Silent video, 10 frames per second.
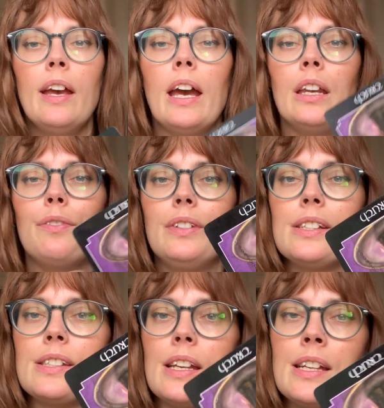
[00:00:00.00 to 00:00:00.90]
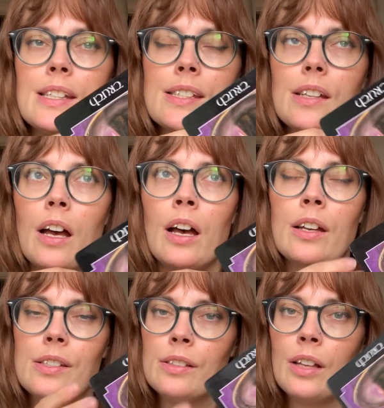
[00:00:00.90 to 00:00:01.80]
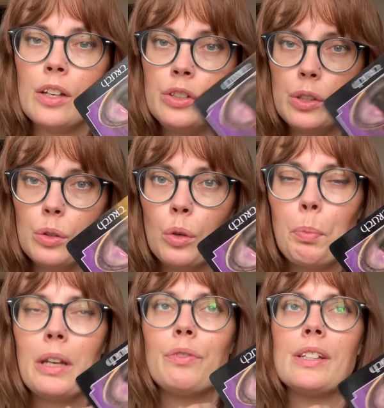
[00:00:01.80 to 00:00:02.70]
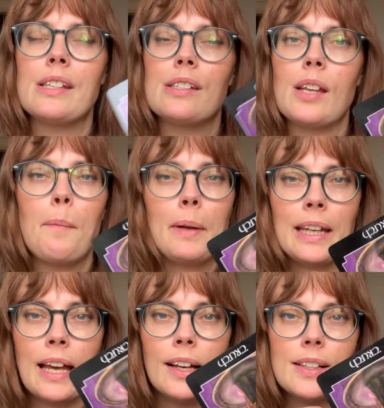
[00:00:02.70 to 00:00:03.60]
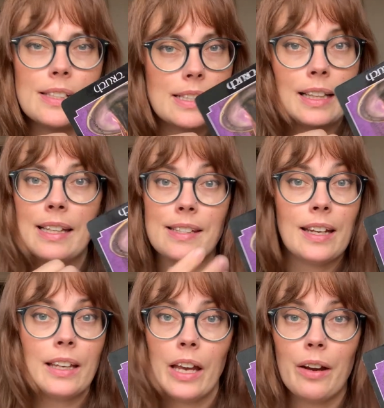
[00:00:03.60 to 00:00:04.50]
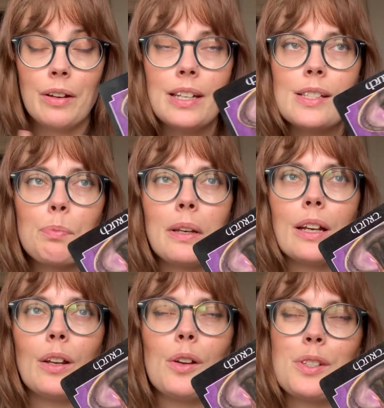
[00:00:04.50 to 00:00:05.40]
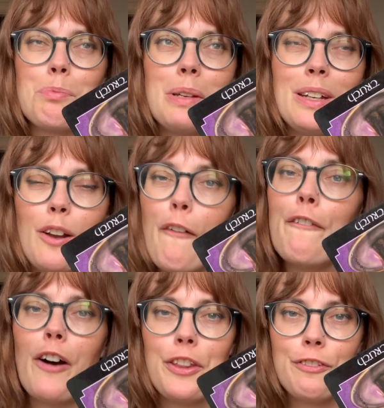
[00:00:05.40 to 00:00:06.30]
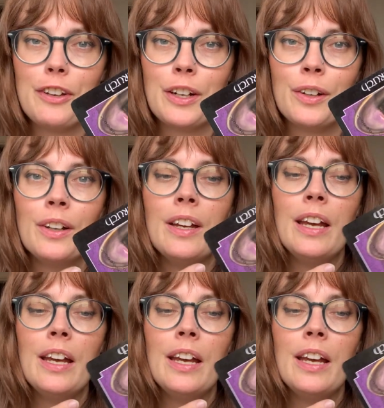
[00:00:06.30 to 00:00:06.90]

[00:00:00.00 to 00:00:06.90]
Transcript: And if this is not you, but if this is somebody else, let's say an Aries, but it can also be, you know, father figure.